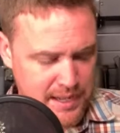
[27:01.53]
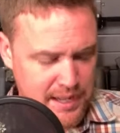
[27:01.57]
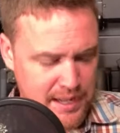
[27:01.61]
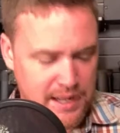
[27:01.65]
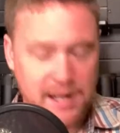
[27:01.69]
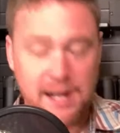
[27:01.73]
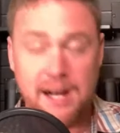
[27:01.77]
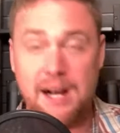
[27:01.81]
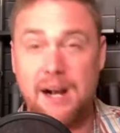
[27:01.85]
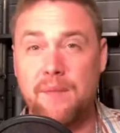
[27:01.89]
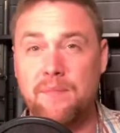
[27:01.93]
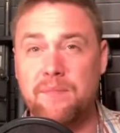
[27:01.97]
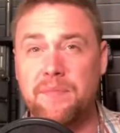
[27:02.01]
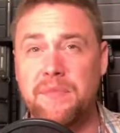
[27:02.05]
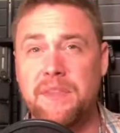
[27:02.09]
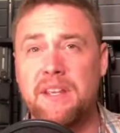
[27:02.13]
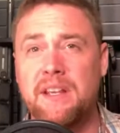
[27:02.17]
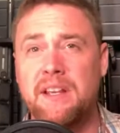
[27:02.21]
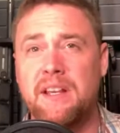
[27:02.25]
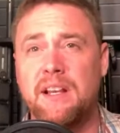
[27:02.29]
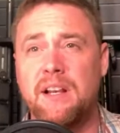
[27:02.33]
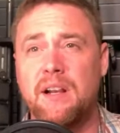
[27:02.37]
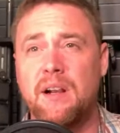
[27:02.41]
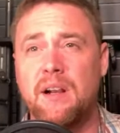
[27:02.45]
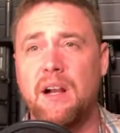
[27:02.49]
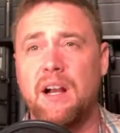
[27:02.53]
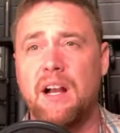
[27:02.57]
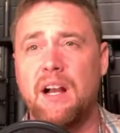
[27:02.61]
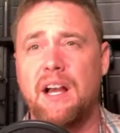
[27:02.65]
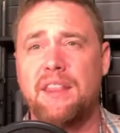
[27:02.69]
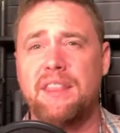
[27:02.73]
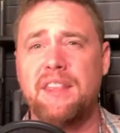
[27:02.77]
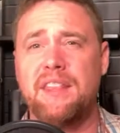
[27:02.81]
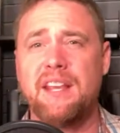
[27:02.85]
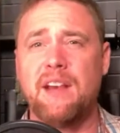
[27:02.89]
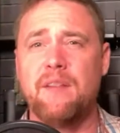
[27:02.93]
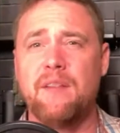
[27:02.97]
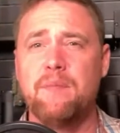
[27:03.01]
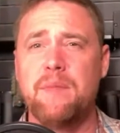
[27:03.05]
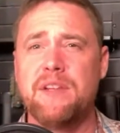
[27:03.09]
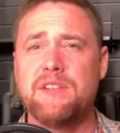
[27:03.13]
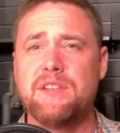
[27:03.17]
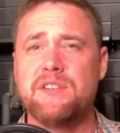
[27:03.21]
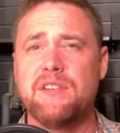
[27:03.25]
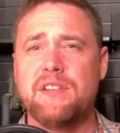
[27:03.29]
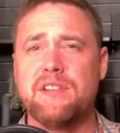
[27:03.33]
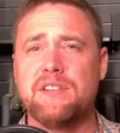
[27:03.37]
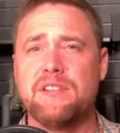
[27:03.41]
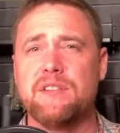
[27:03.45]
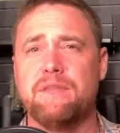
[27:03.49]
Um, I think I've
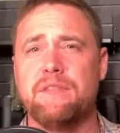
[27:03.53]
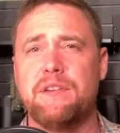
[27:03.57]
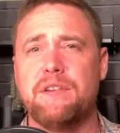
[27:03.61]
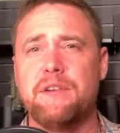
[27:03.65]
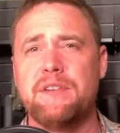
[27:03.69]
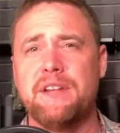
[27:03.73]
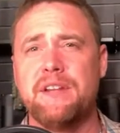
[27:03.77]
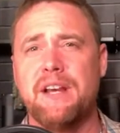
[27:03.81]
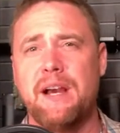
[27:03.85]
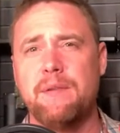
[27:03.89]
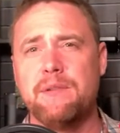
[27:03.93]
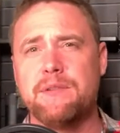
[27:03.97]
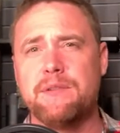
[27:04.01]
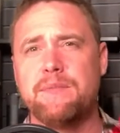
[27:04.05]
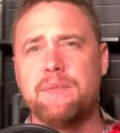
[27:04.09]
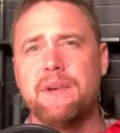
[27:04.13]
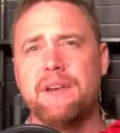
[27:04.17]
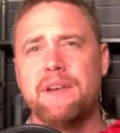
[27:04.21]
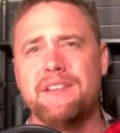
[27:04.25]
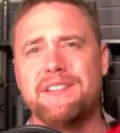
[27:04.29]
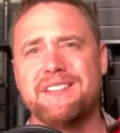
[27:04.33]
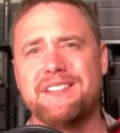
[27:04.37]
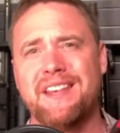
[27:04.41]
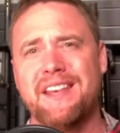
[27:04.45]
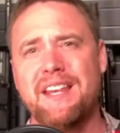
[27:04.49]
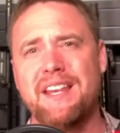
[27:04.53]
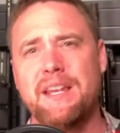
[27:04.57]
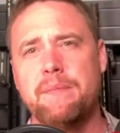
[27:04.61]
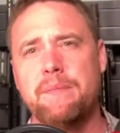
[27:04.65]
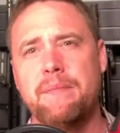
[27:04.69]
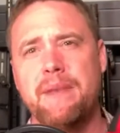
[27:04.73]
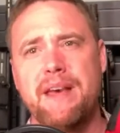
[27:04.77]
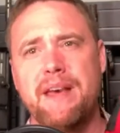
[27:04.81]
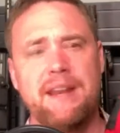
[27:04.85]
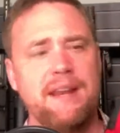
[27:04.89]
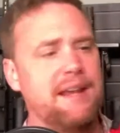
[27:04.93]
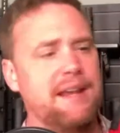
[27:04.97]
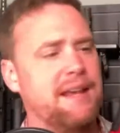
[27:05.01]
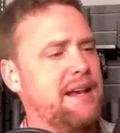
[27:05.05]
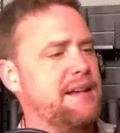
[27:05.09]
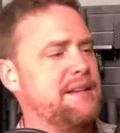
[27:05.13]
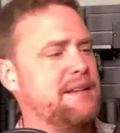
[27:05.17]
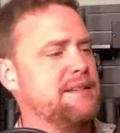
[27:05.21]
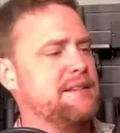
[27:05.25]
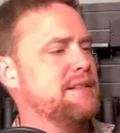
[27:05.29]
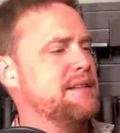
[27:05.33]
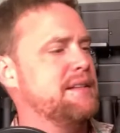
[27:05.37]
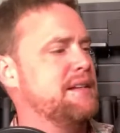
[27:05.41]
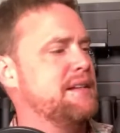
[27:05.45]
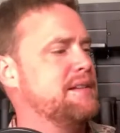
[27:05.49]
mentioned this a few times, but Skinny Medic has
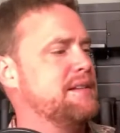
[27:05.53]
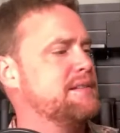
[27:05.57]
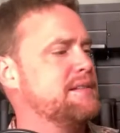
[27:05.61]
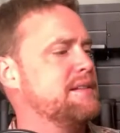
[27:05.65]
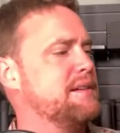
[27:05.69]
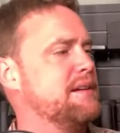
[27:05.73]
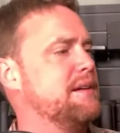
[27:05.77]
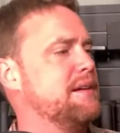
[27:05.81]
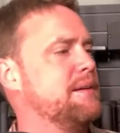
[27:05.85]
these